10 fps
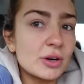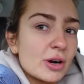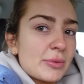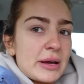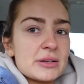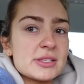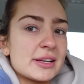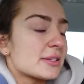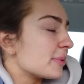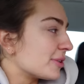are
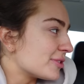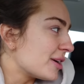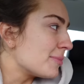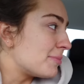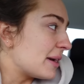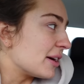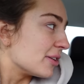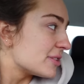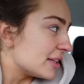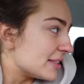rattlesnakes, but there's not
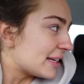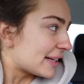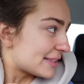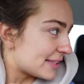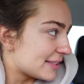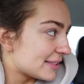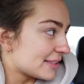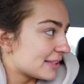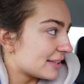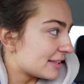bears in Texas.
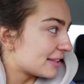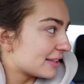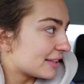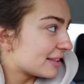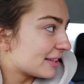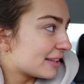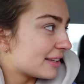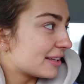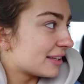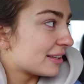In Big
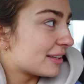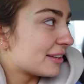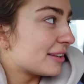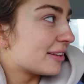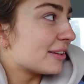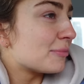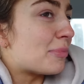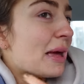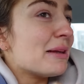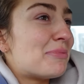Bend.
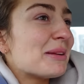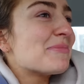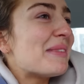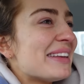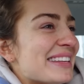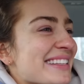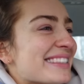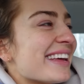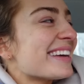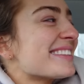Be Big Bend is
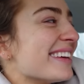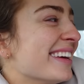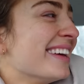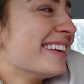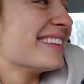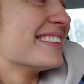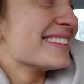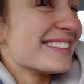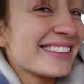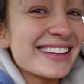Texas. I know, but
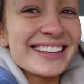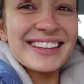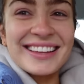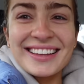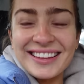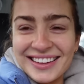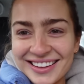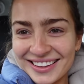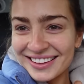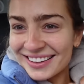there are bears in Big
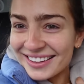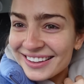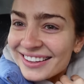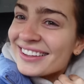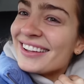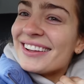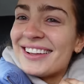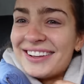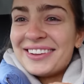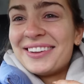
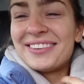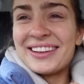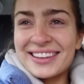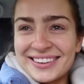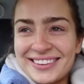Bend.